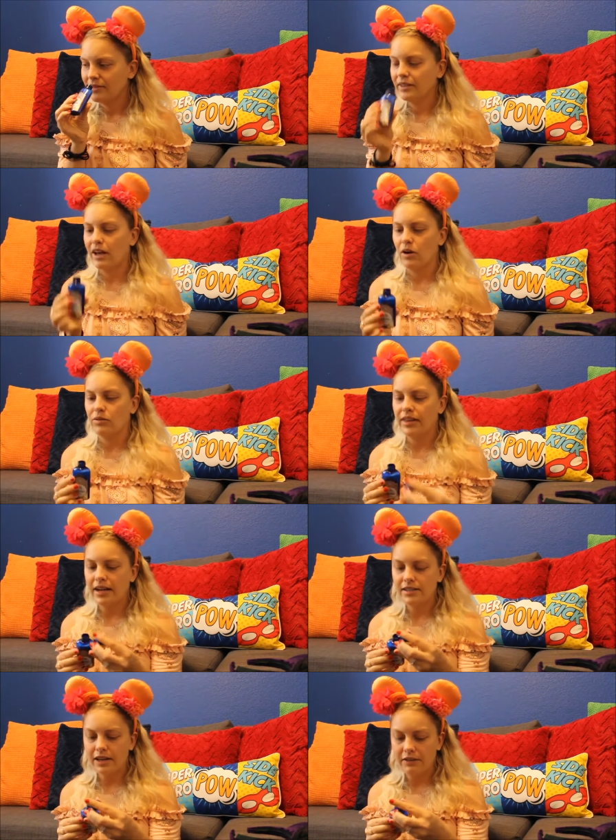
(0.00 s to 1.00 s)
No,
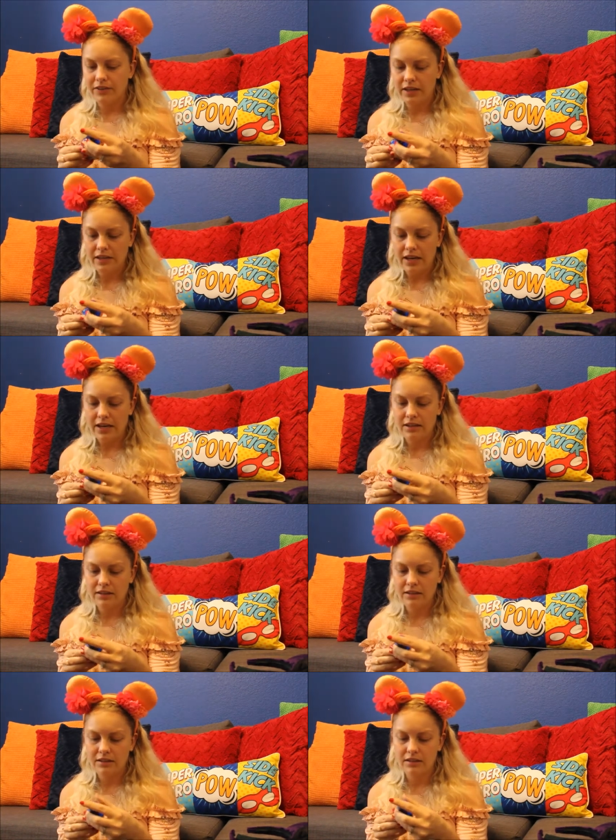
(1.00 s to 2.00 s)
that definitely,
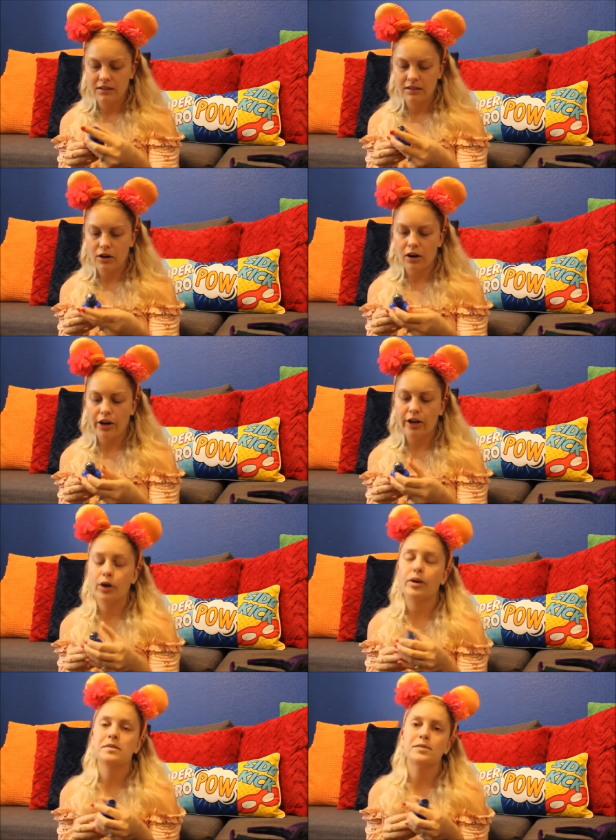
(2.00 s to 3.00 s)
you know
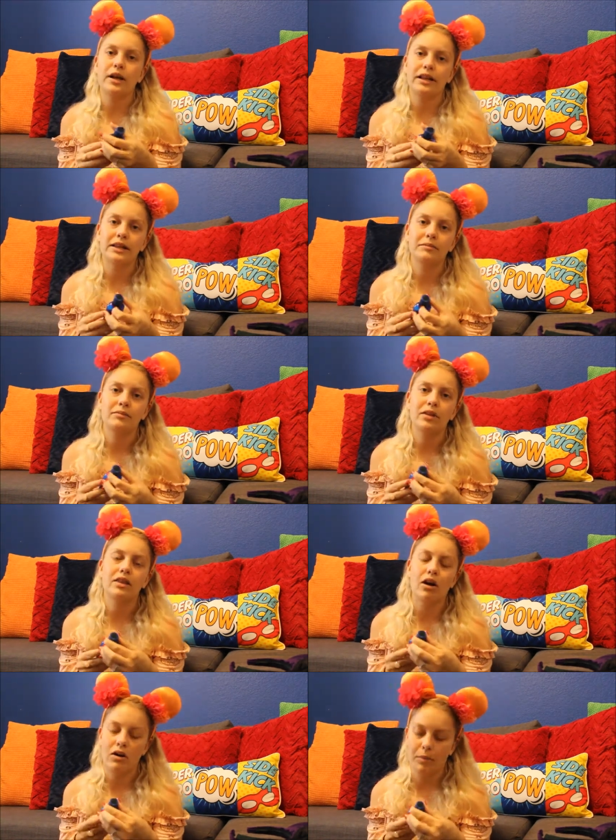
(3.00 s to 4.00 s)
what I'm smelling?
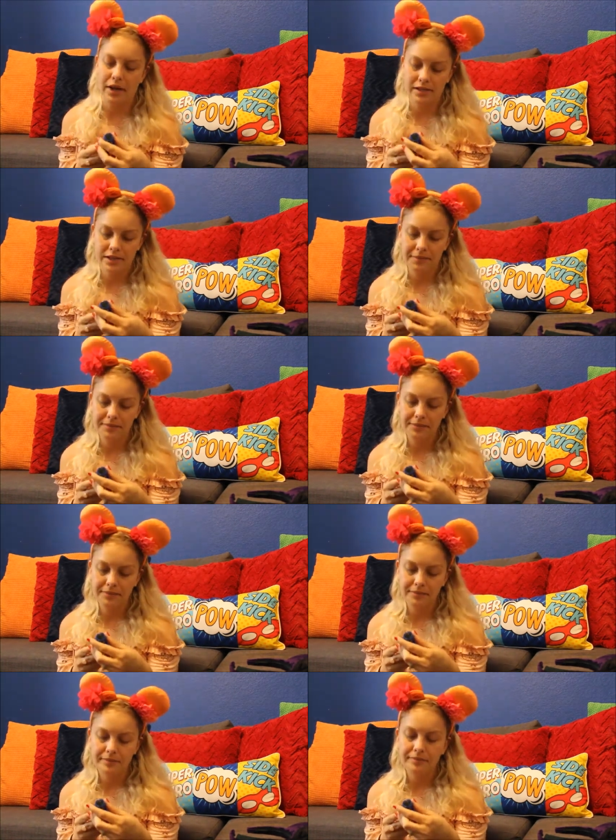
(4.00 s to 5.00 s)
The almond.
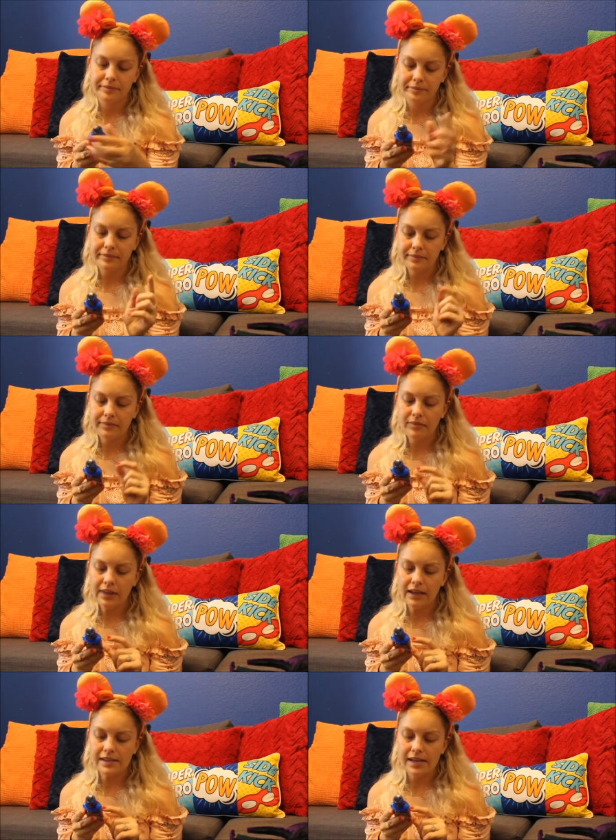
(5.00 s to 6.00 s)

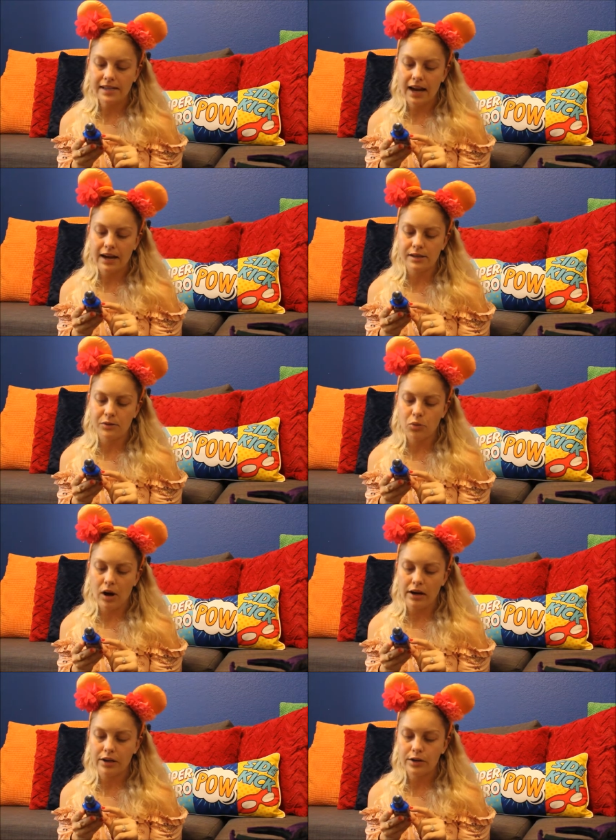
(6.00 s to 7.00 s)
It says it has
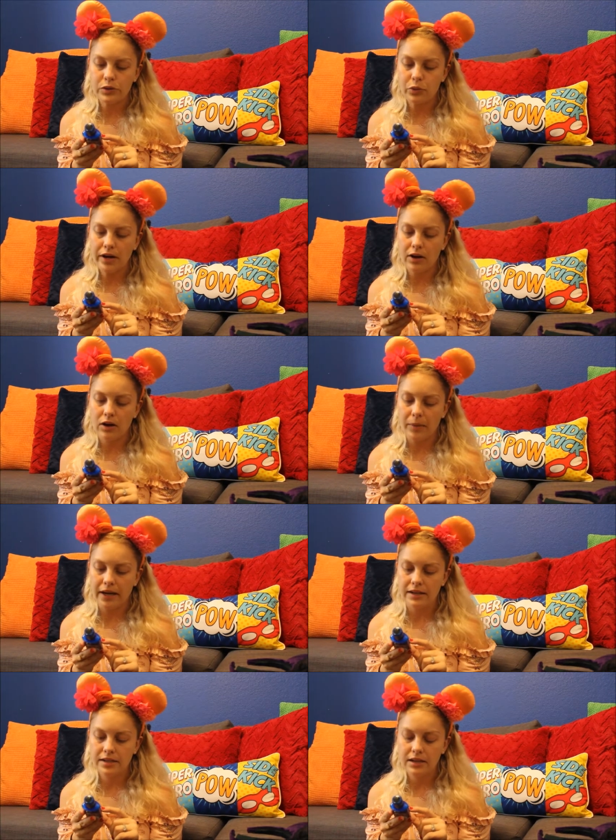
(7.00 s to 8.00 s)
water, sweet
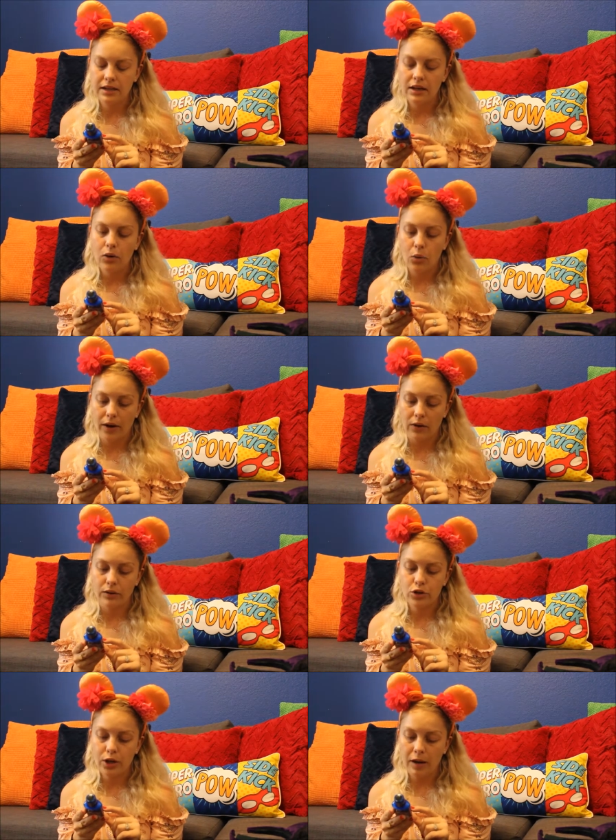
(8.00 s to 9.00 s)
almond,
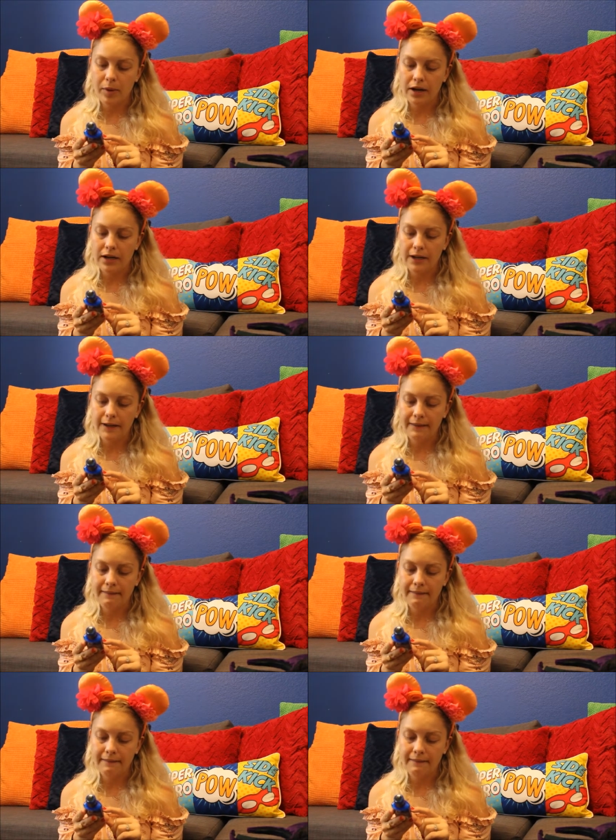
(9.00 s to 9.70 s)
oil, shea butter,